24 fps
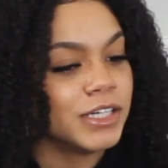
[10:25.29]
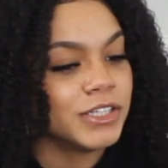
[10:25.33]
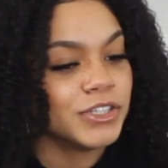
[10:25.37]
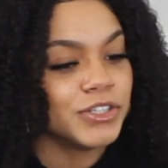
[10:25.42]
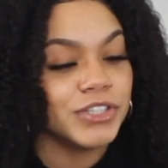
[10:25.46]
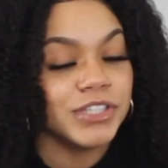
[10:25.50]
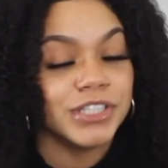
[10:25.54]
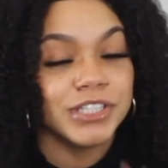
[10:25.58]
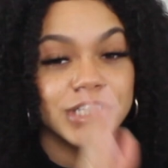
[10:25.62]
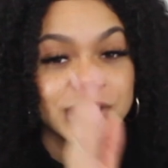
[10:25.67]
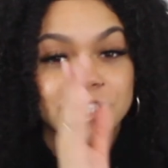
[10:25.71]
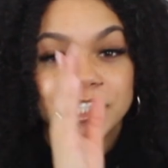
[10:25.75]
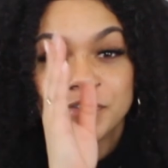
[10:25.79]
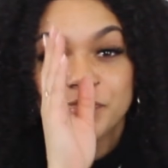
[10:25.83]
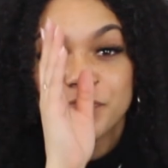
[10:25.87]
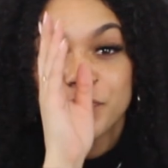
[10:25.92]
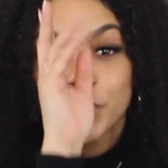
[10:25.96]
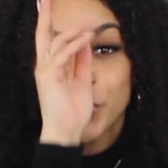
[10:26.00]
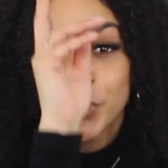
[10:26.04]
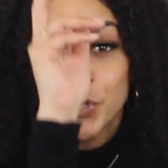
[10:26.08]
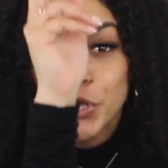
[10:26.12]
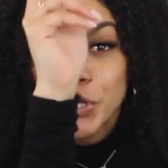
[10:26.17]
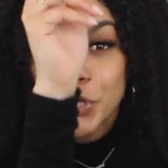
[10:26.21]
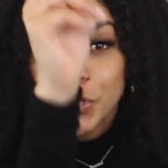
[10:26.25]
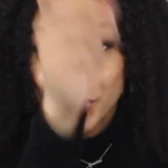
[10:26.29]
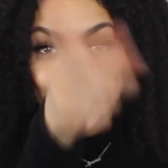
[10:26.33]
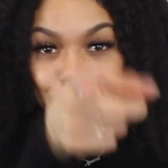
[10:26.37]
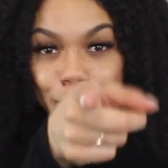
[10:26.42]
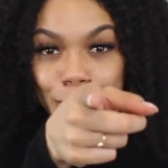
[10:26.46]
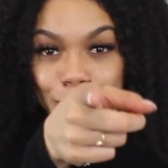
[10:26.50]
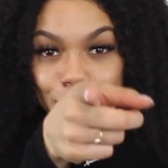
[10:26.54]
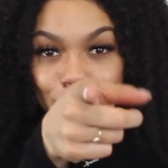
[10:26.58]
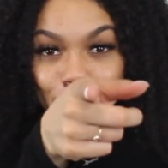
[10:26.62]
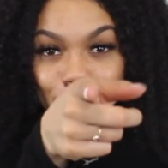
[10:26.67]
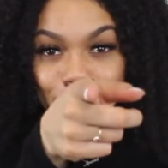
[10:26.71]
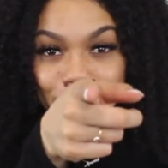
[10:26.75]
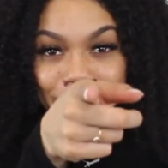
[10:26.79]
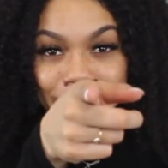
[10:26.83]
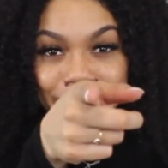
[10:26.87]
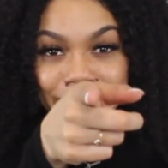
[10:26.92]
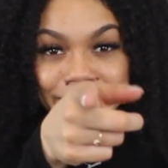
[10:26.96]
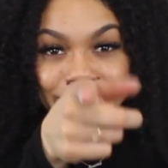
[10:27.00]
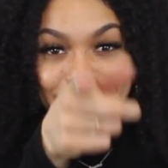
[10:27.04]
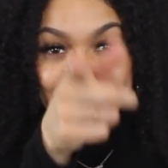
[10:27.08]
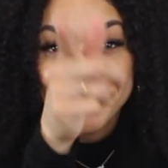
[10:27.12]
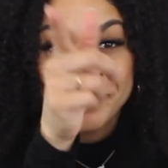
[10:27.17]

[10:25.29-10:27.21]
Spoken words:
So this is for you, okay?